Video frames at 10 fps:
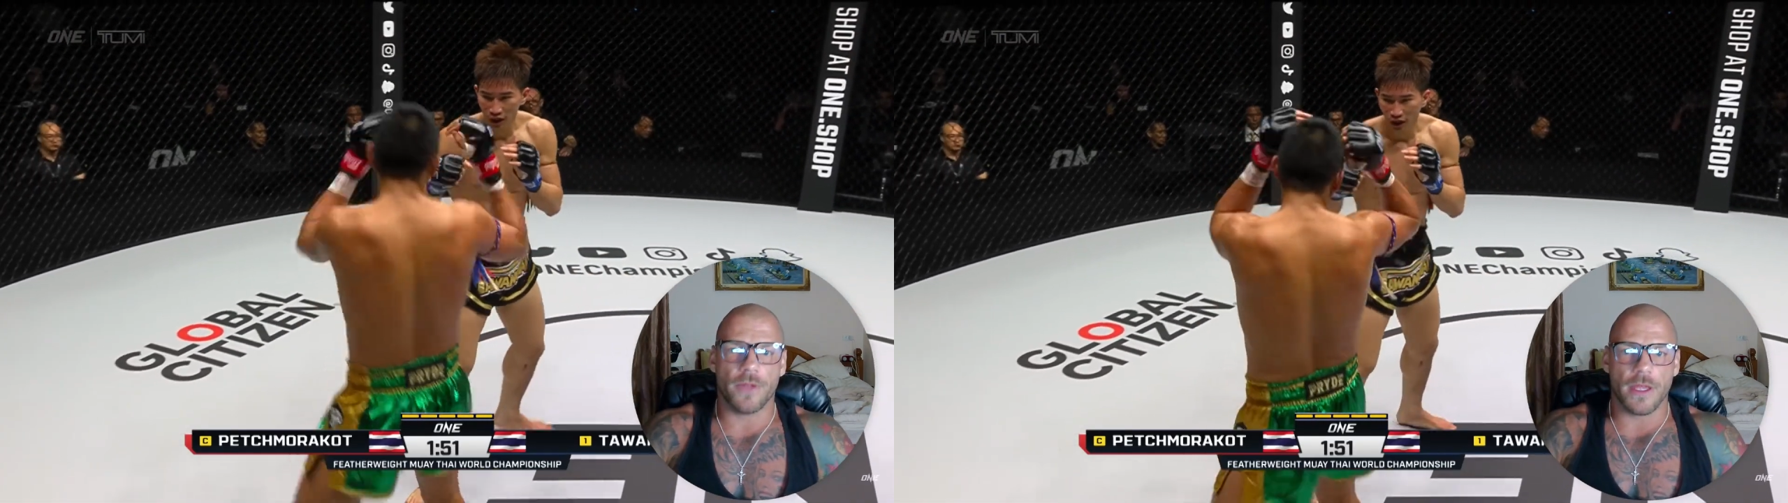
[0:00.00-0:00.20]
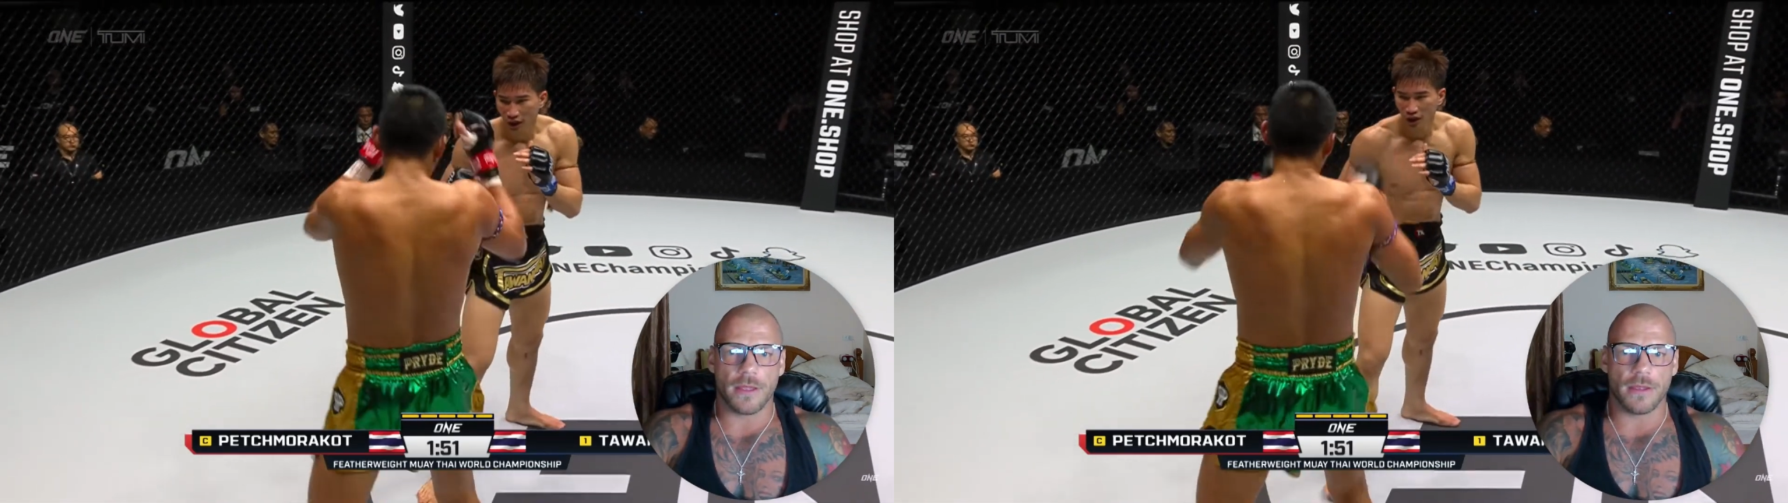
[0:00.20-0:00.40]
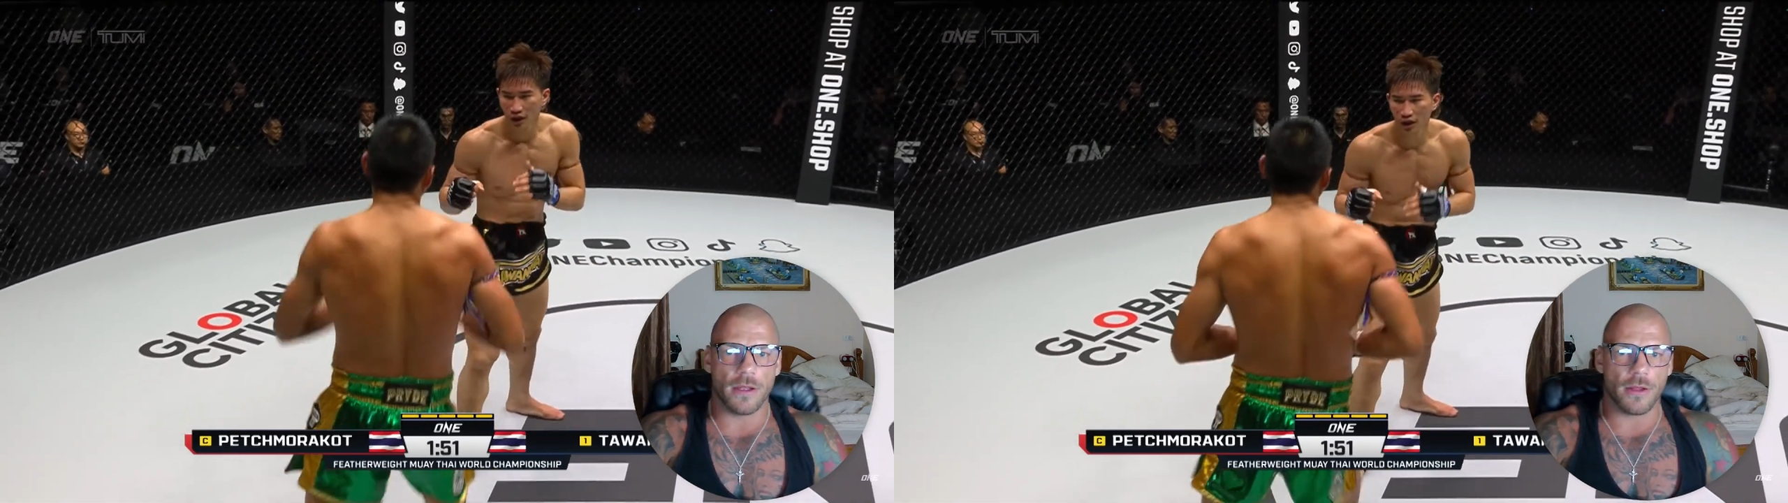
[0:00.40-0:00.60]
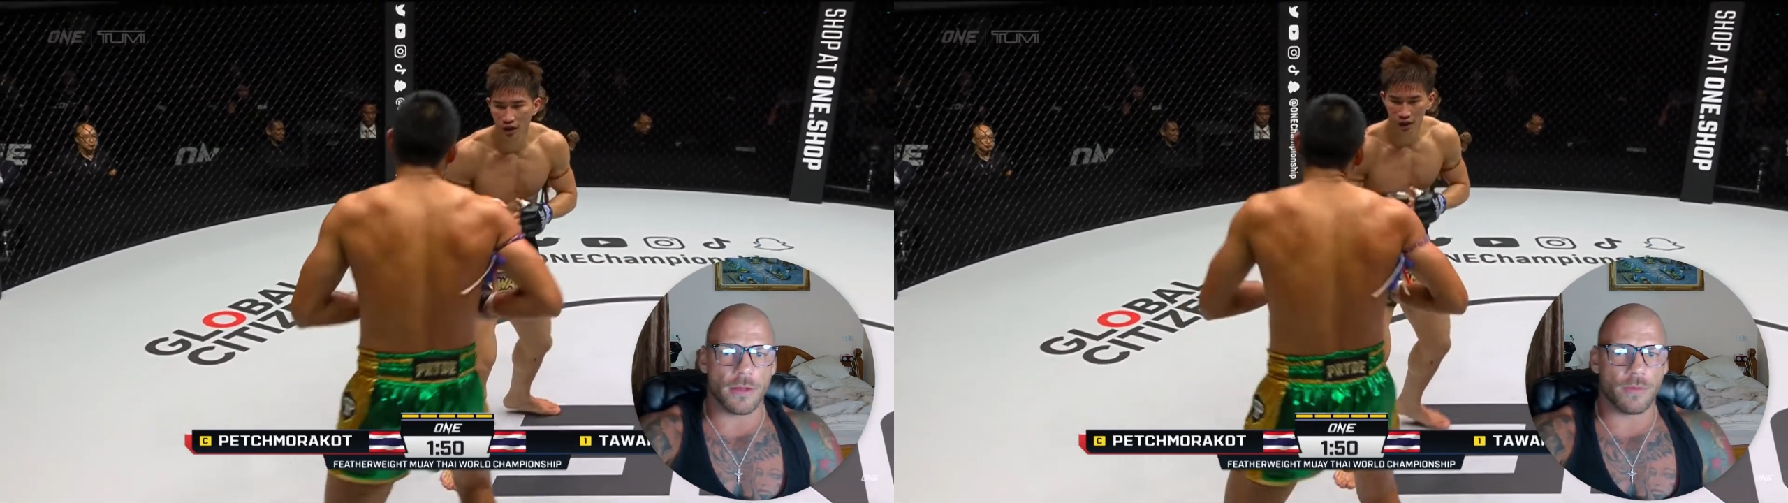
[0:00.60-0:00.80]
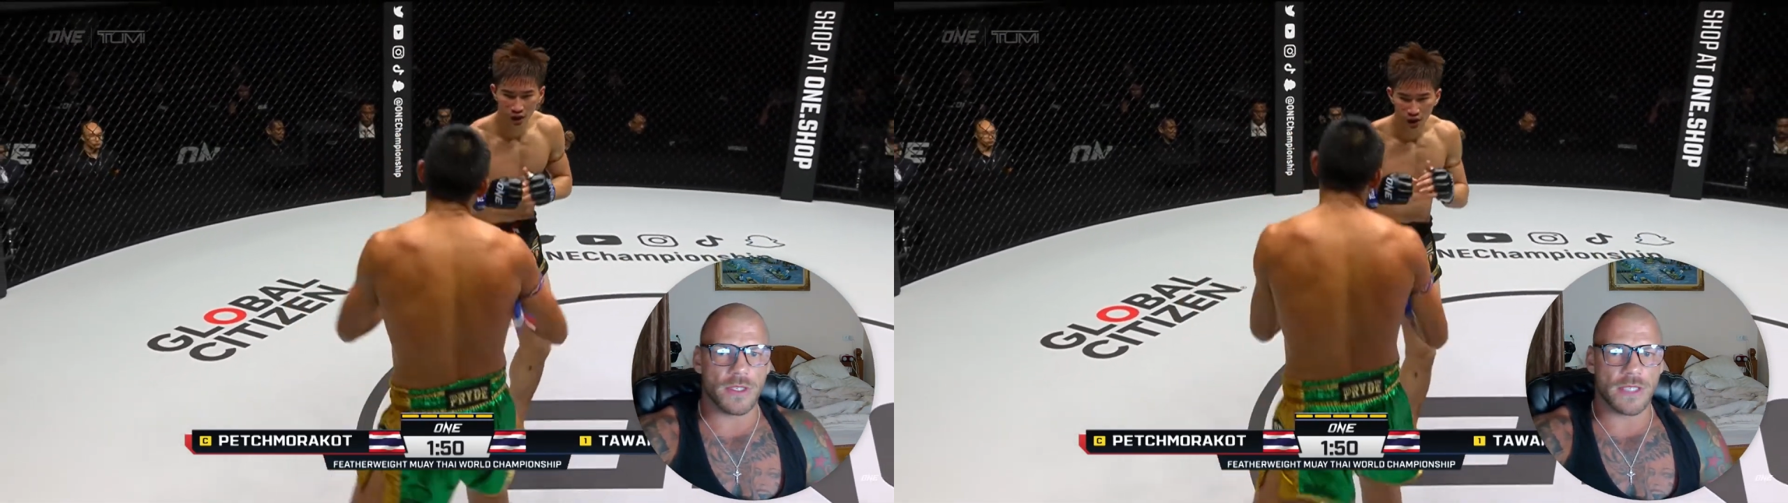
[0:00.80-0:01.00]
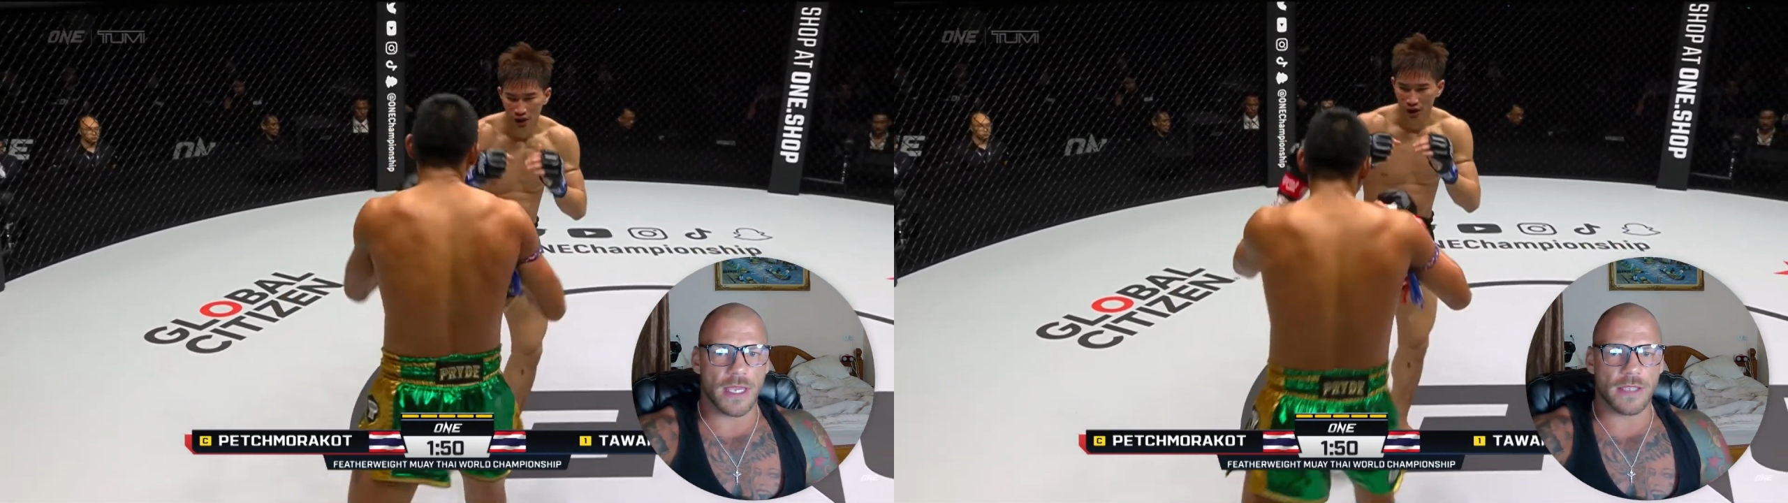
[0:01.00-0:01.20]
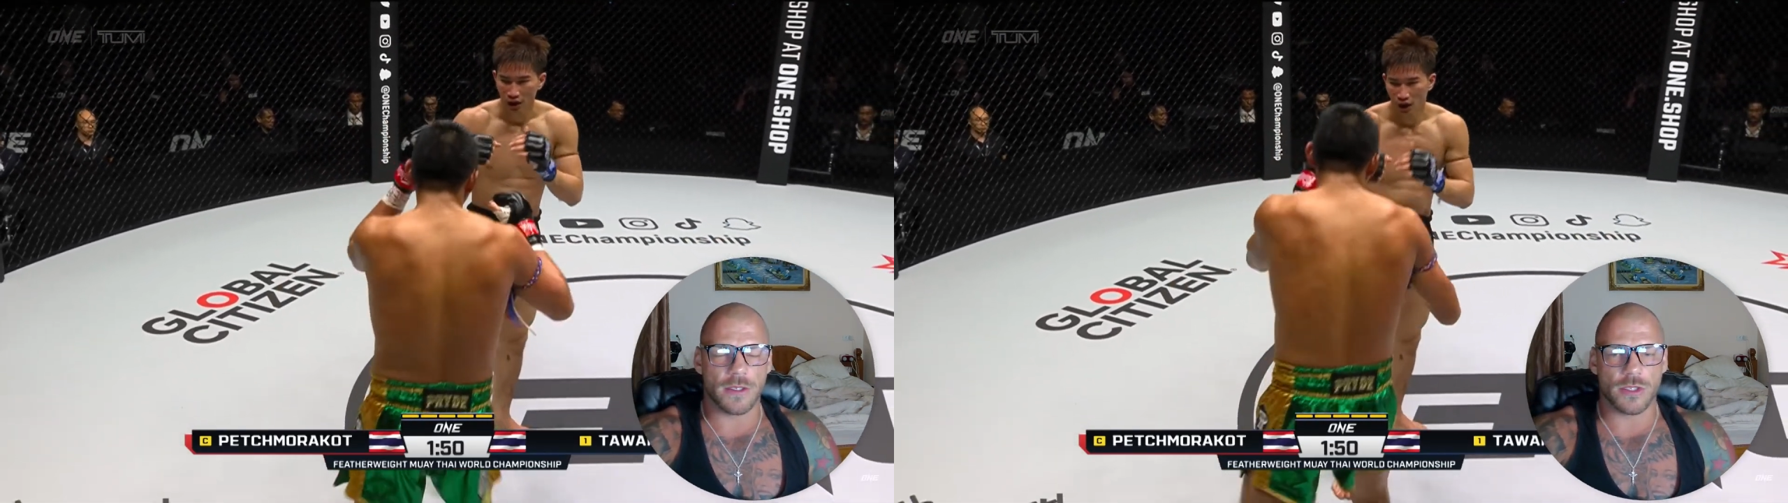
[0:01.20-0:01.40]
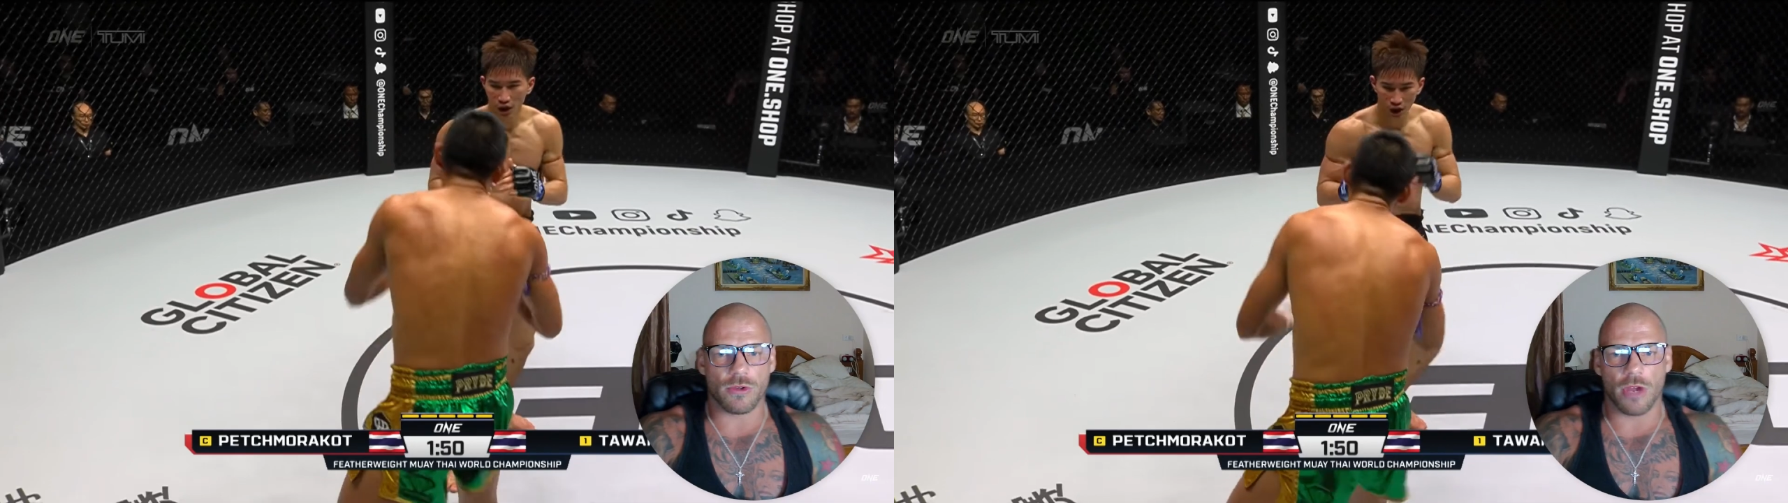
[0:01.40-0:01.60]
like, I'd appreciate you
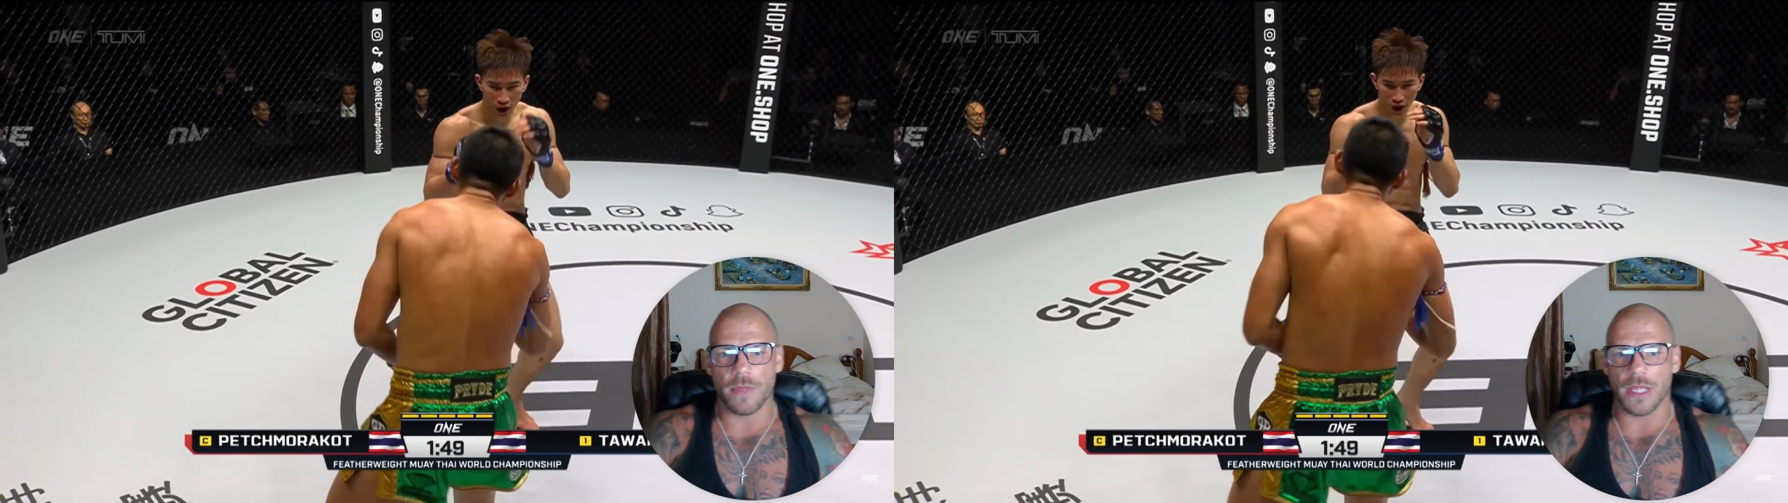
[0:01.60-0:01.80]
subscribing, a